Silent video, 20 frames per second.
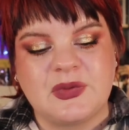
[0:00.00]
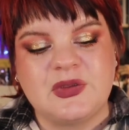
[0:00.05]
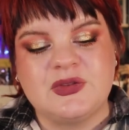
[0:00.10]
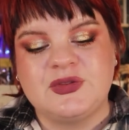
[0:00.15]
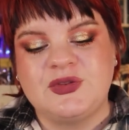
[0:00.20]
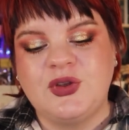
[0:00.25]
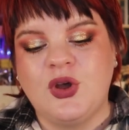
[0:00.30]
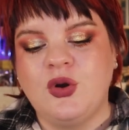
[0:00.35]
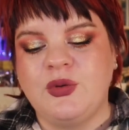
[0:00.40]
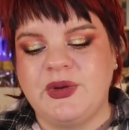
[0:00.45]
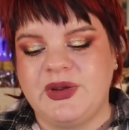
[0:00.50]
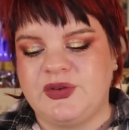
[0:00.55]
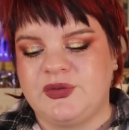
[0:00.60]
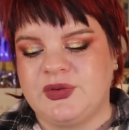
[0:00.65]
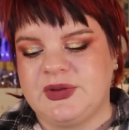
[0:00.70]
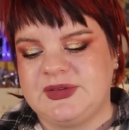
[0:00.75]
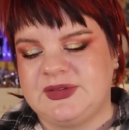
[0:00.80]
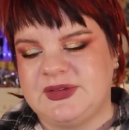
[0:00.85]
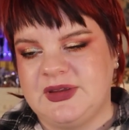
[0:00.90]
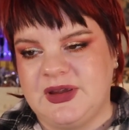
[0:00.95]
So
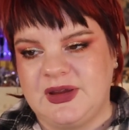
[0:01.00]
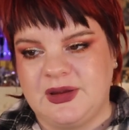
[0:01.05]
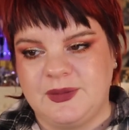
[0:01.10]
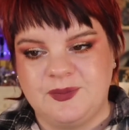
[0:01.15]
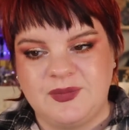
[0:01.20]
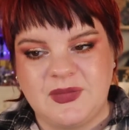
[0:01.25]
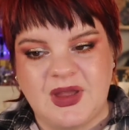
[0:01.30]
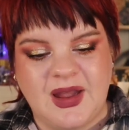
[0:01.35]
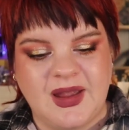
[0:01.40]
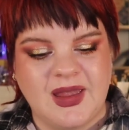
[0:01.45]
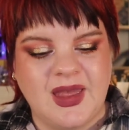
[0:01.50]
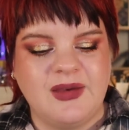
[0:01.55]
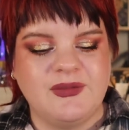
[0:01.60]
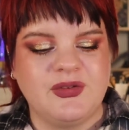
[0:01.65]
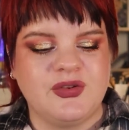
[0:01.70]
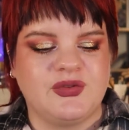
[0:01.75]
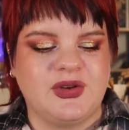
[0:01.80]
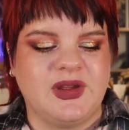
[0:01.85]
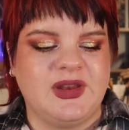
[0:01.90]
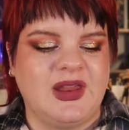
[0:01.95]
interesting. I
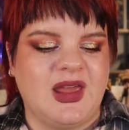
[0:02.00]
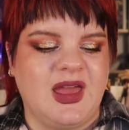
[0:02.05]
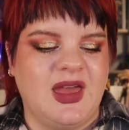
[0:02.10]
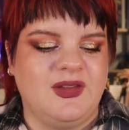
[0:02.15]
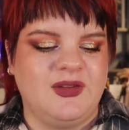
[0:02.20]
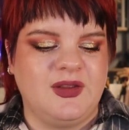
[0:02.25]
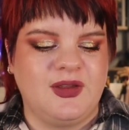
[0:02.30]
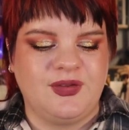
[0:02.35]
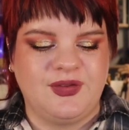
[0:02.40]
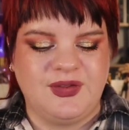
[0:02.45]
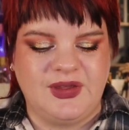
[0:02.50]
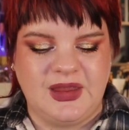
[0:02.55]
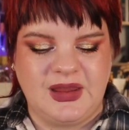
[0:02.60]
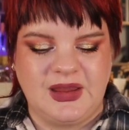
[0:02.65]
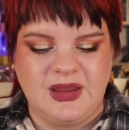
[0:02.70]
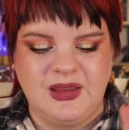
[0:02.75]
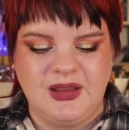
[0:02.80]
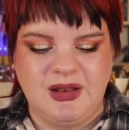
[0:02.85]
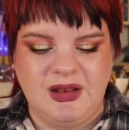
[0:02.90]
haven't read anything